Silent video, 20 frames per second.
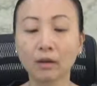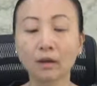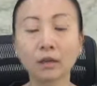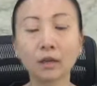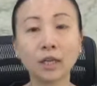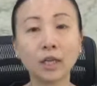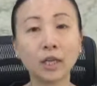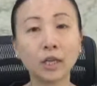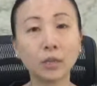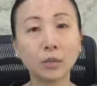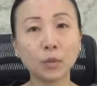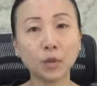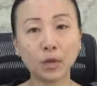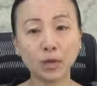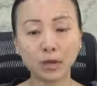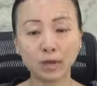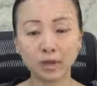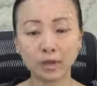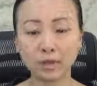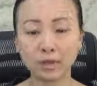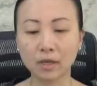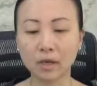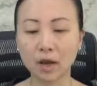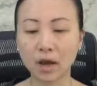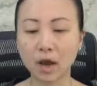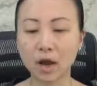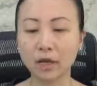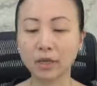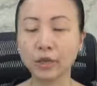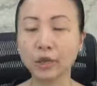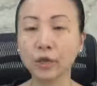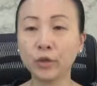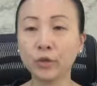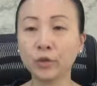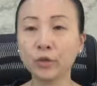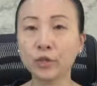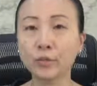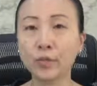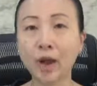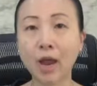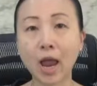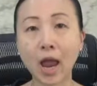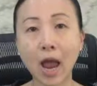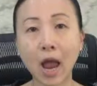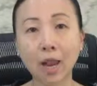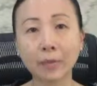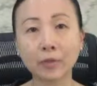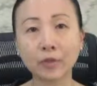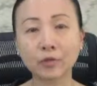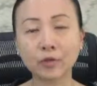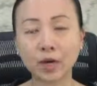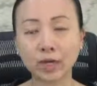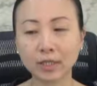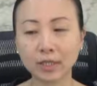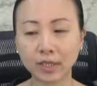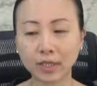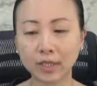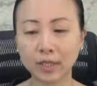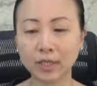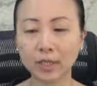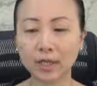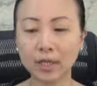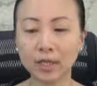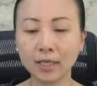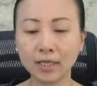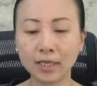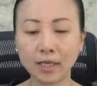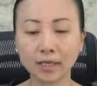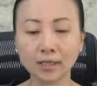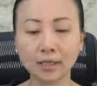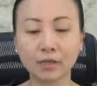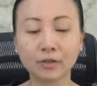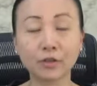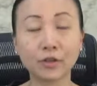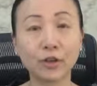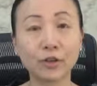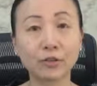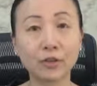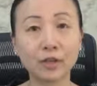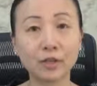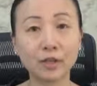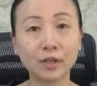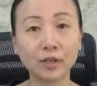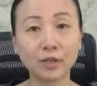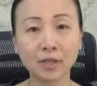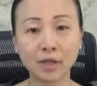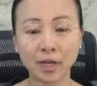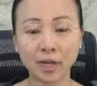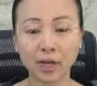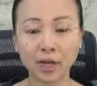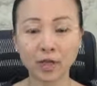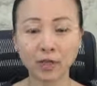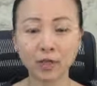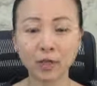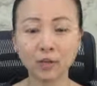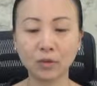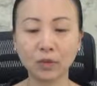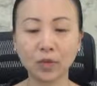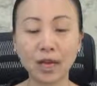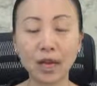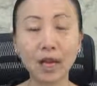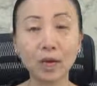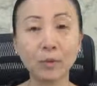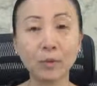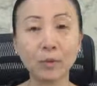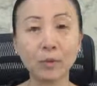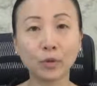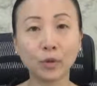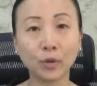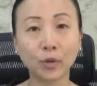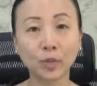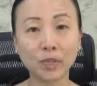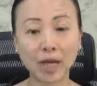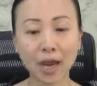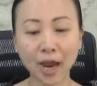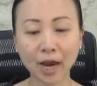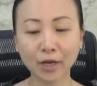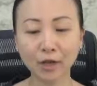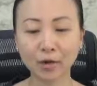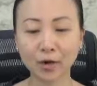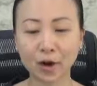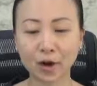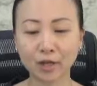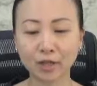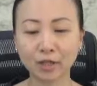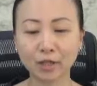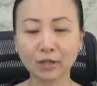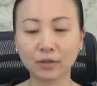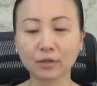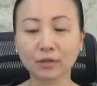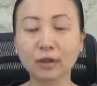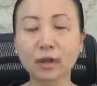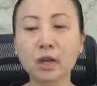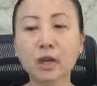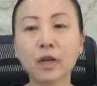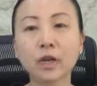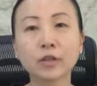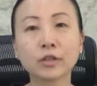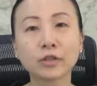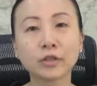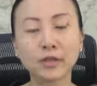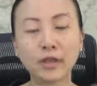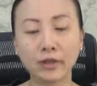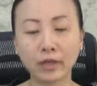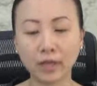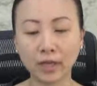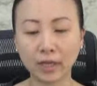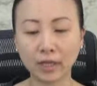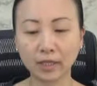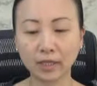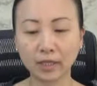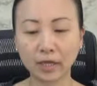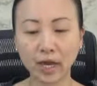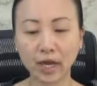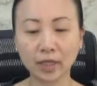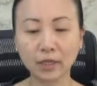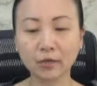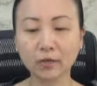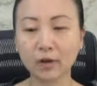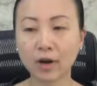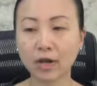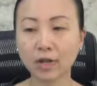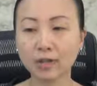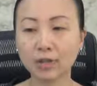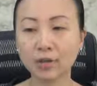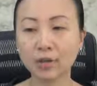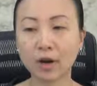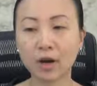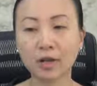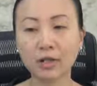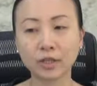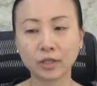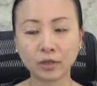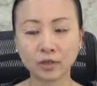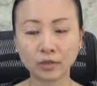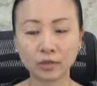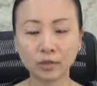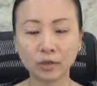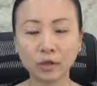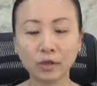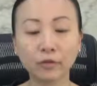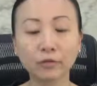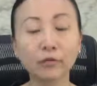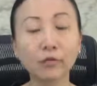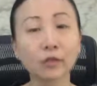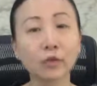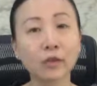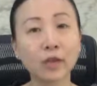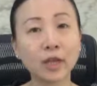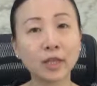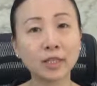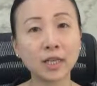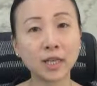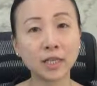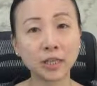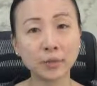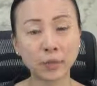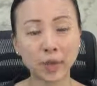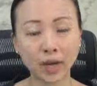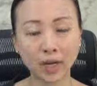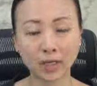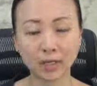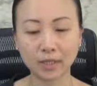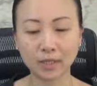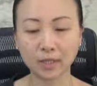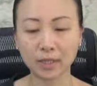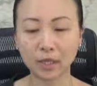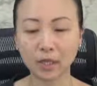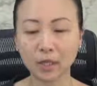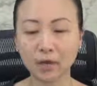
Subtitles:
Keywords are used by abstracting and indexing services to label or tag your article so that they can categorize your article for their database.